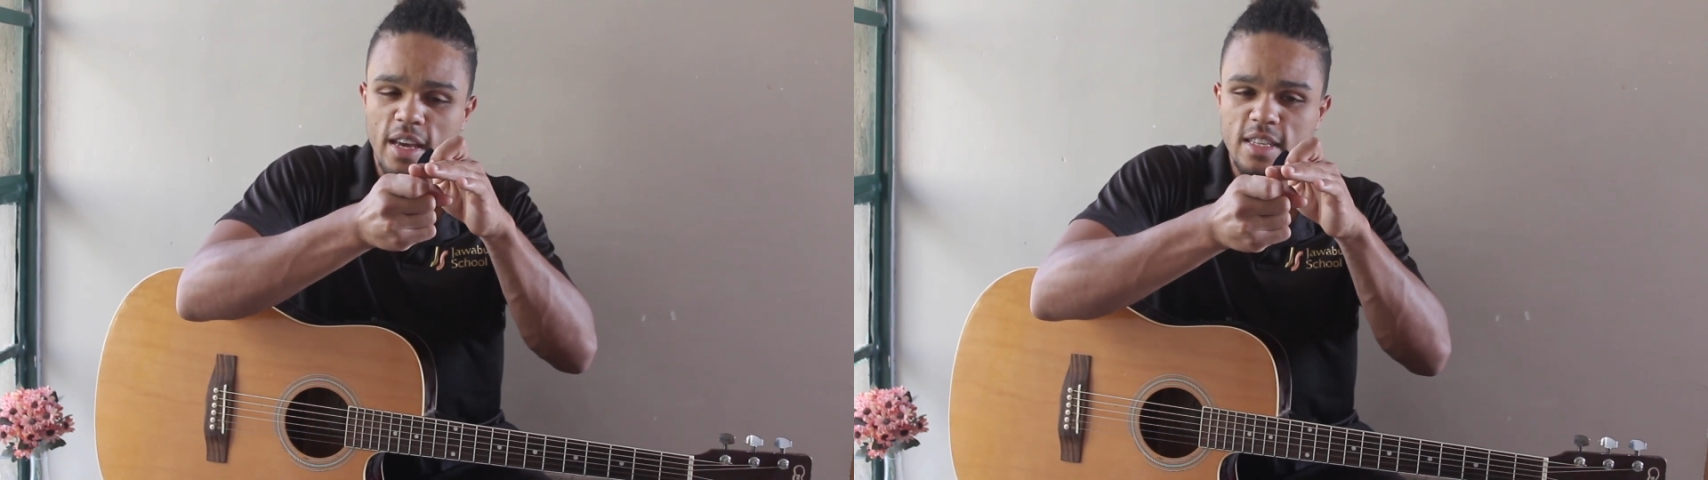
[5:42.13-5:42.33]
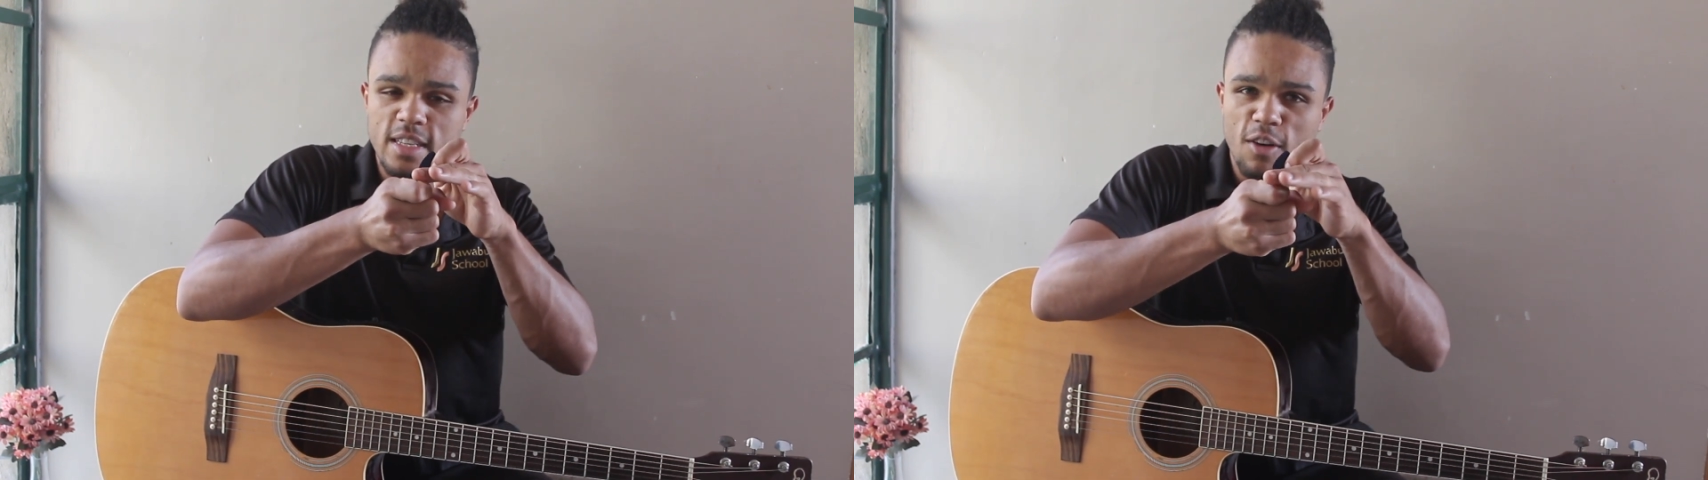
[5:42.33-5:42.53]

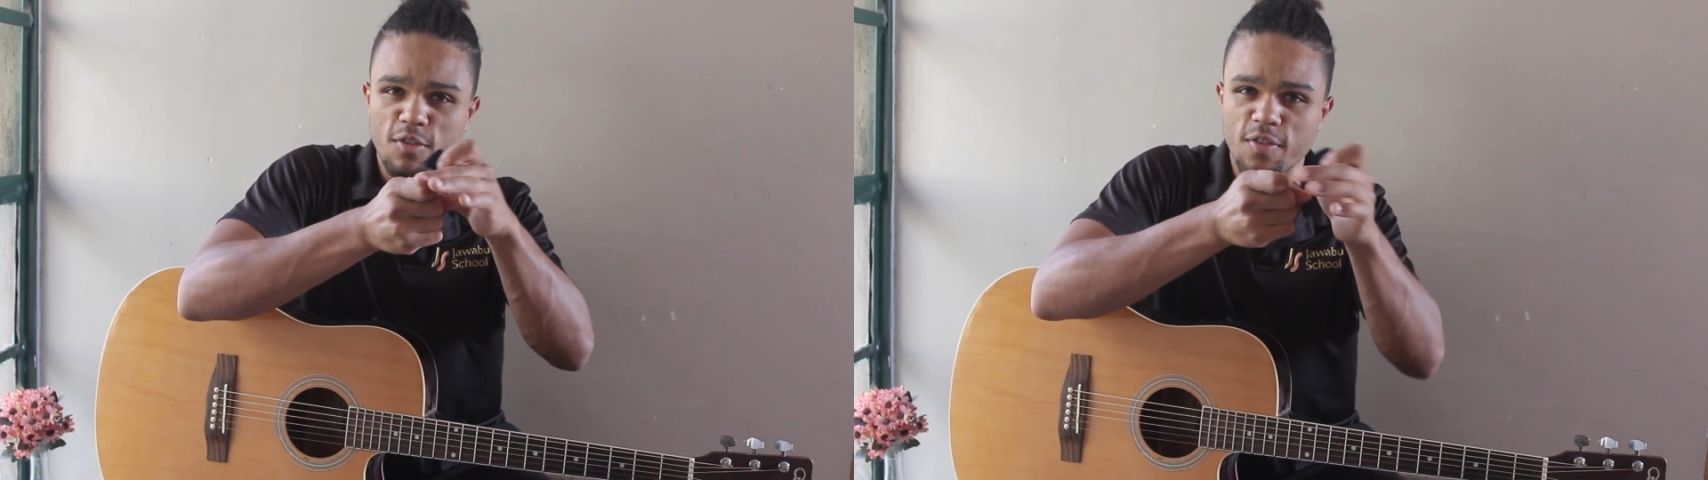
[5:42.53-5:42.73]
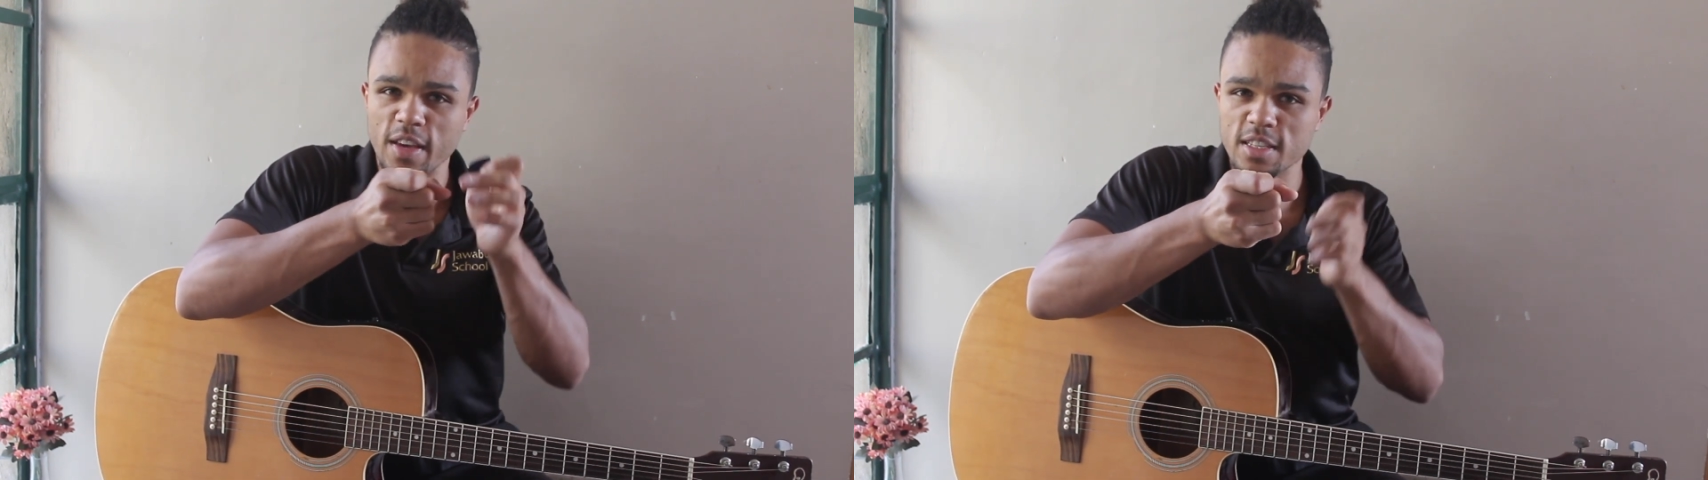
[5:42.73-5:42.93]
is now
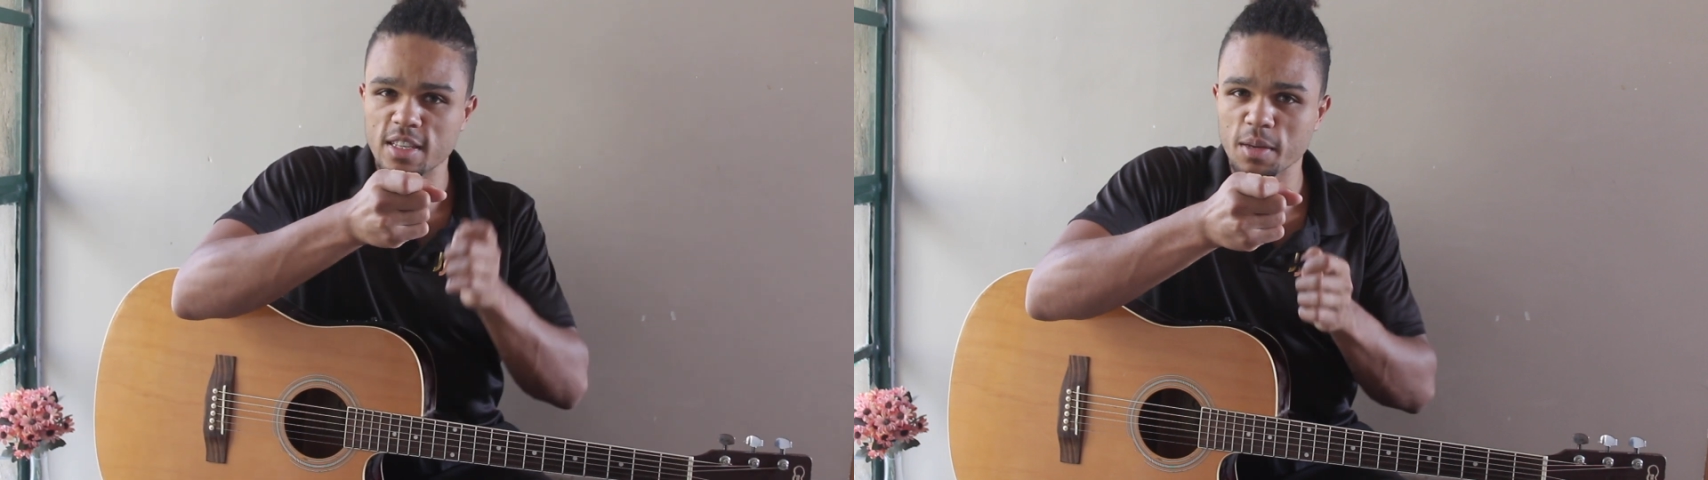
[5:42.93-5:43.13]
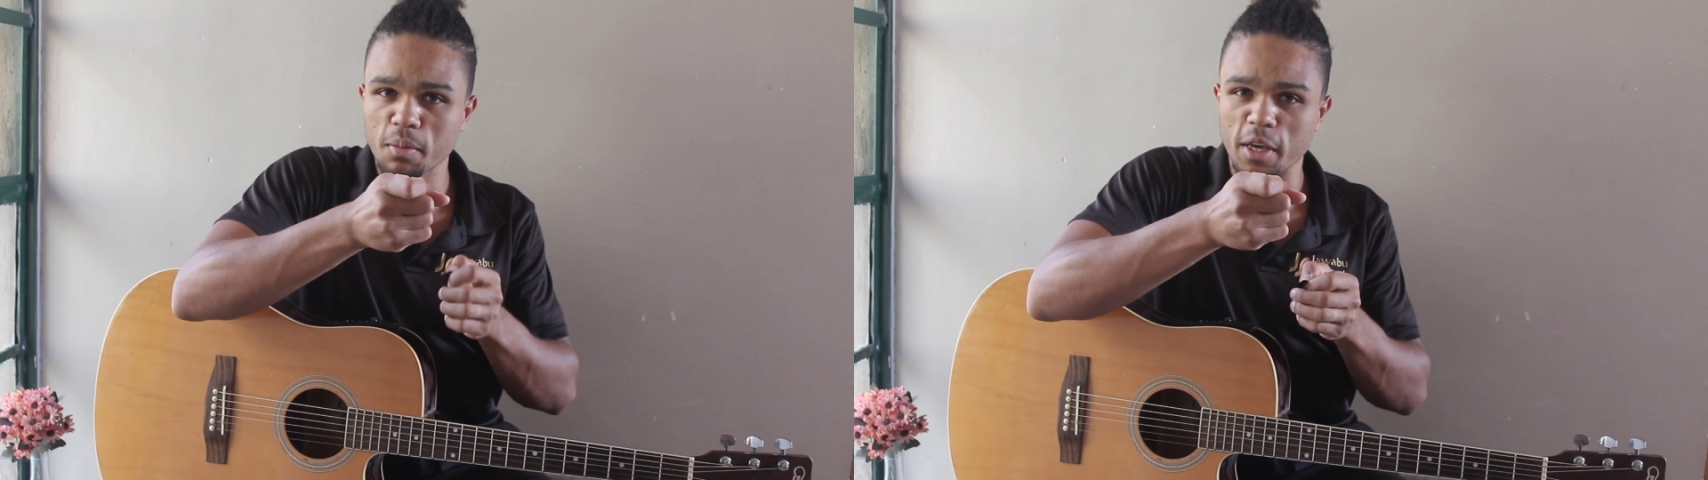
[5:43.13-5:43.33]

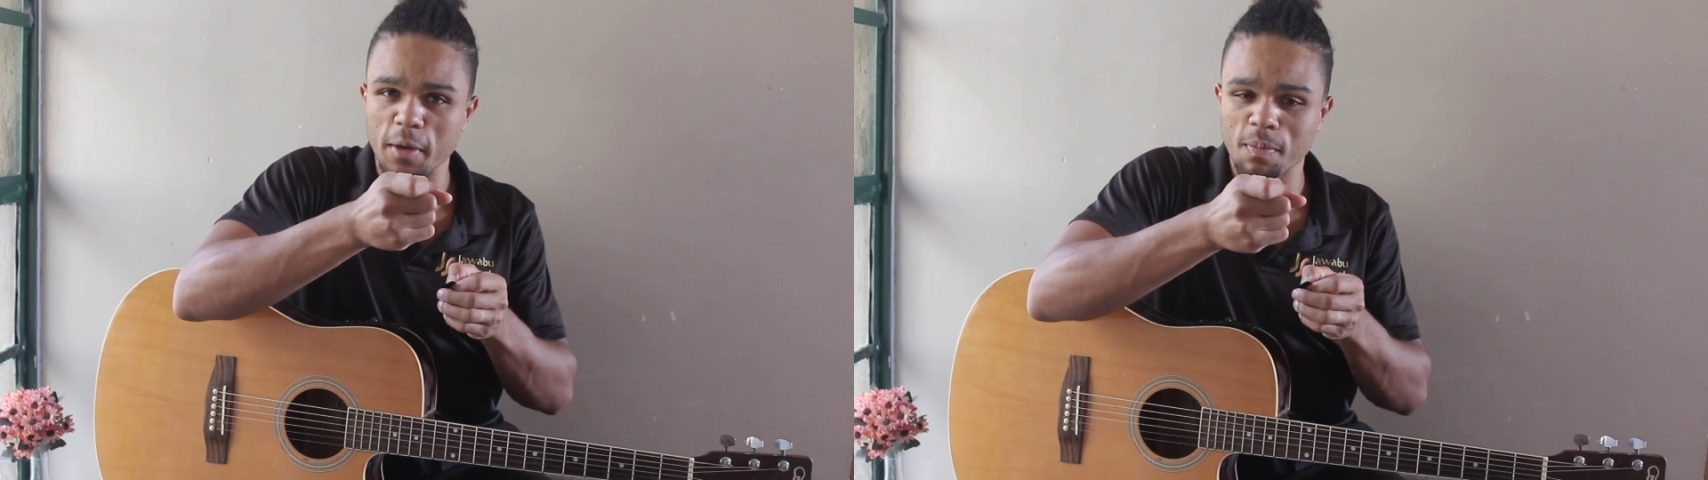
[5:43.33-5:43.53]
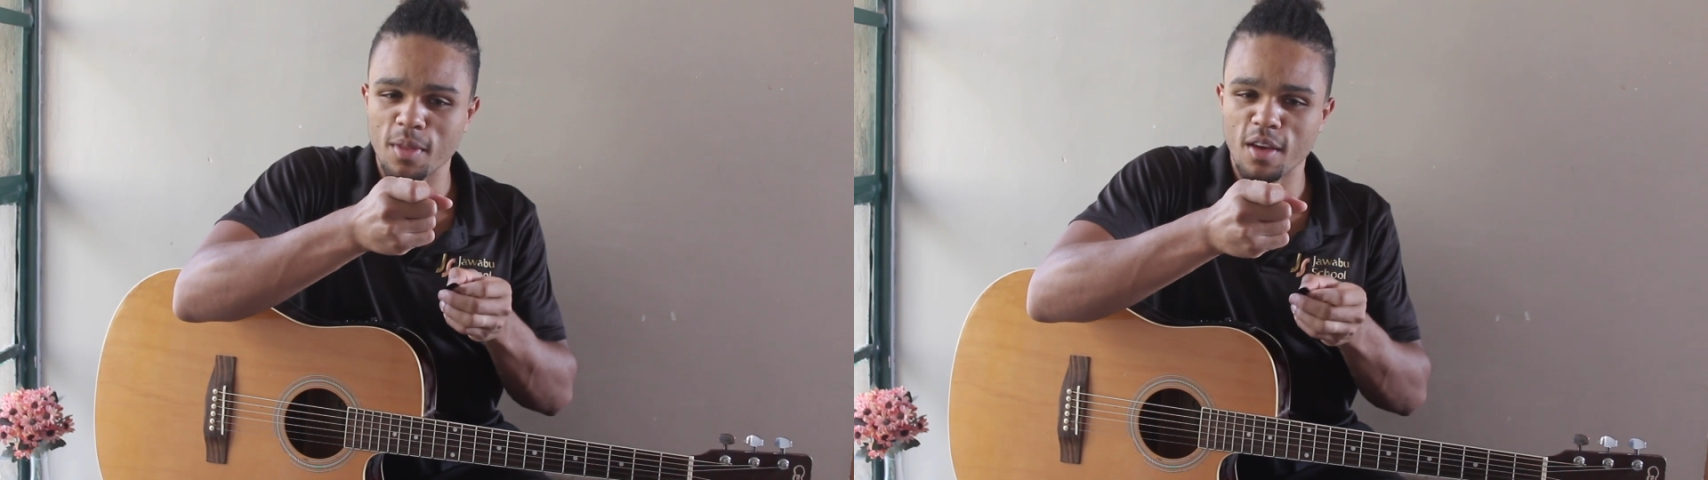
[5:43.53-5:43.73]
facing me.